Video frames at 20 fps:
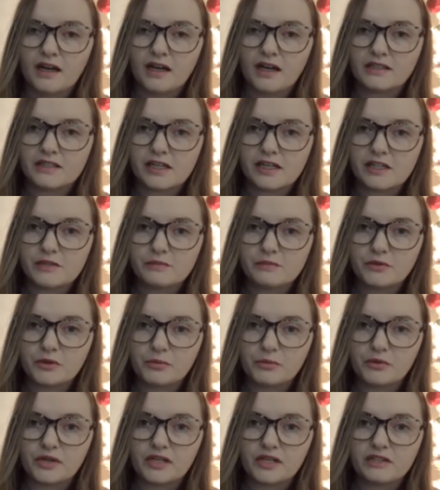A test
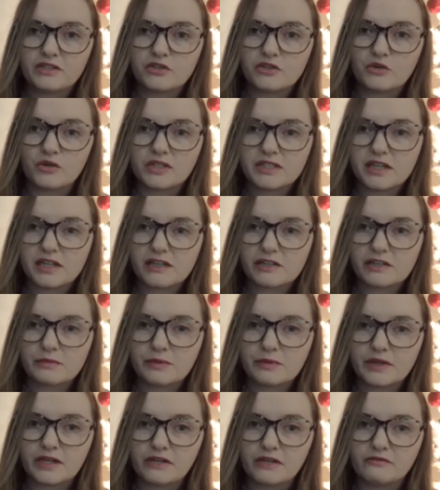blueprint or
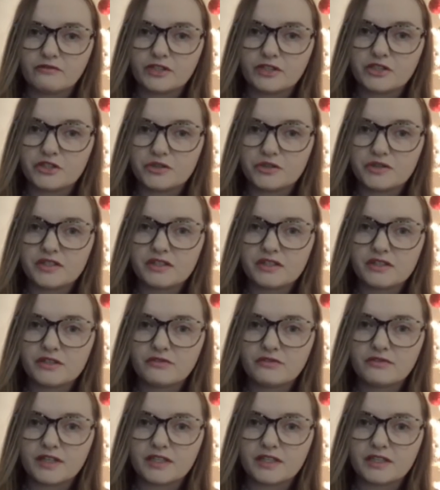test plan reduces
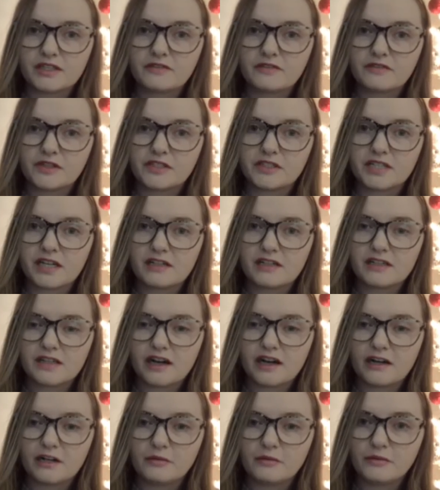the risk for test
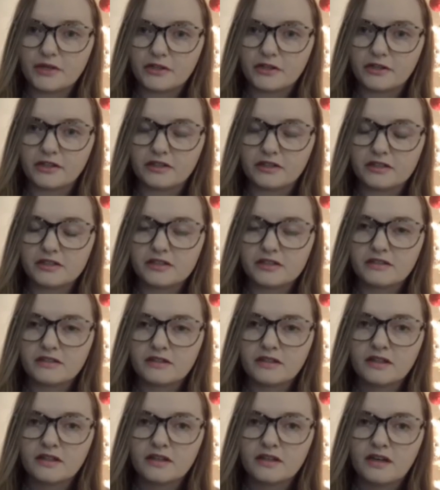item errors,
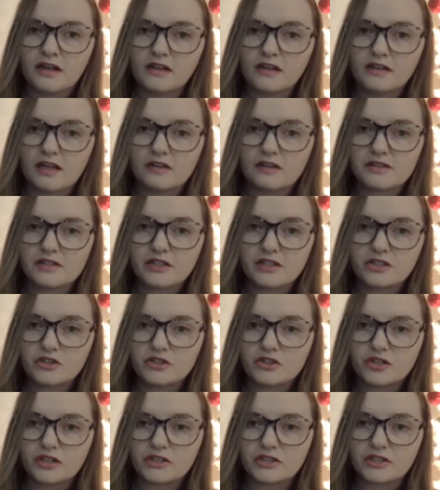allows the
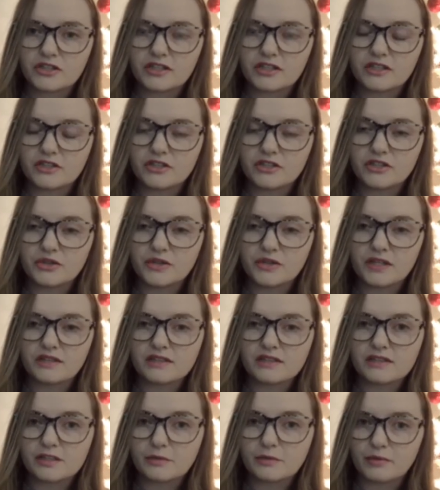instructor and
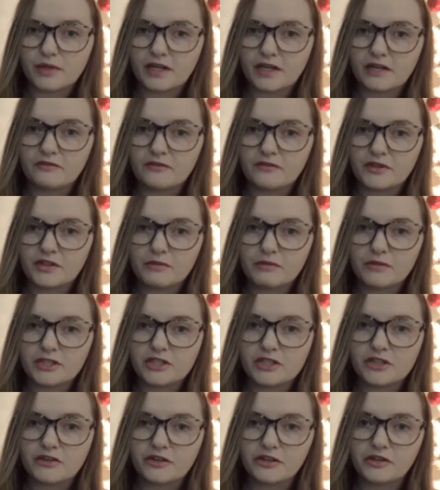students to plan for the
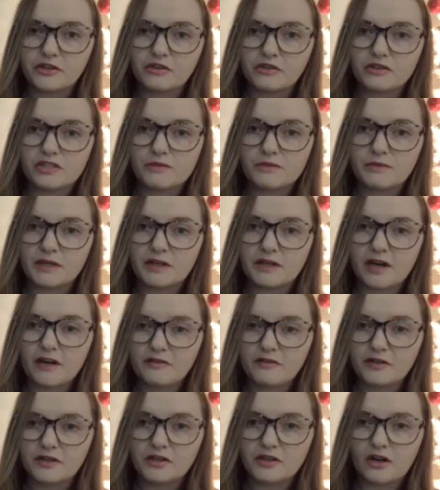material to be
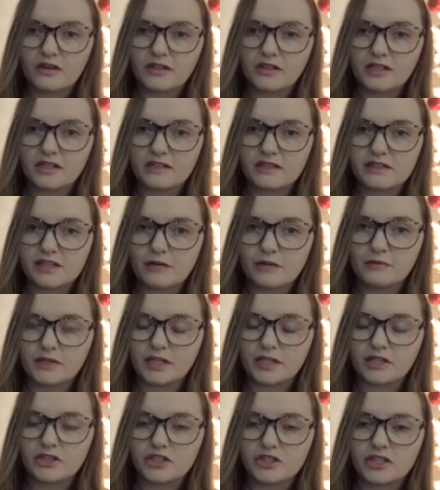covered on the
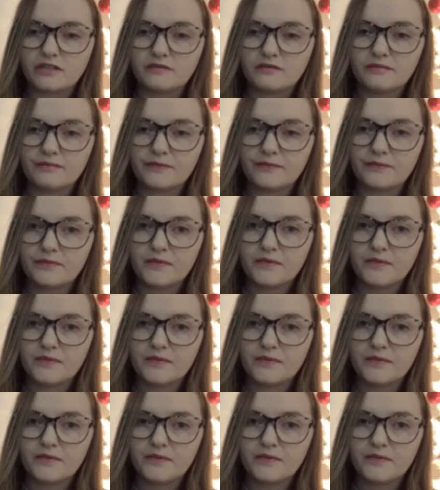examination,